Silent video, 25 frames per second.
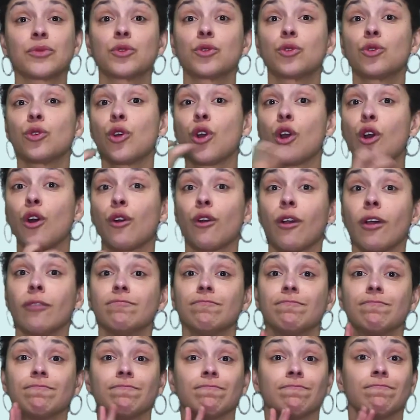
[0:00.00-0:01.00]
Oral
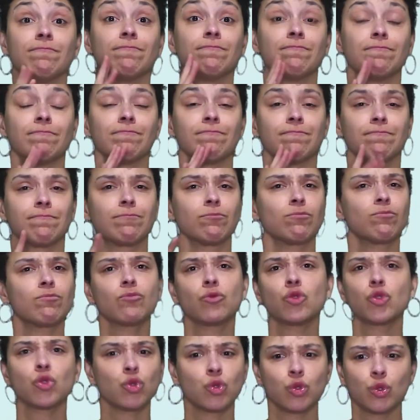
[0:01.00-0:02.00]

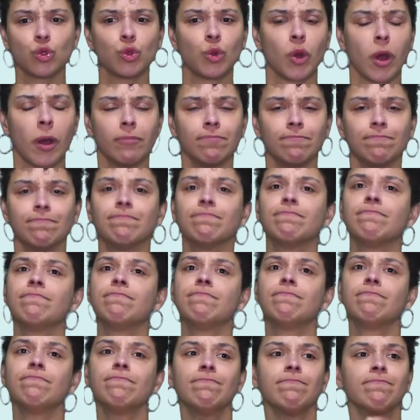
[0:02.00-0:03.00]
transliterators silently
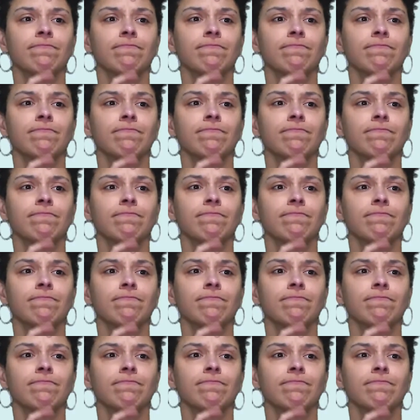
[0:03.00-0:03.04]
repeat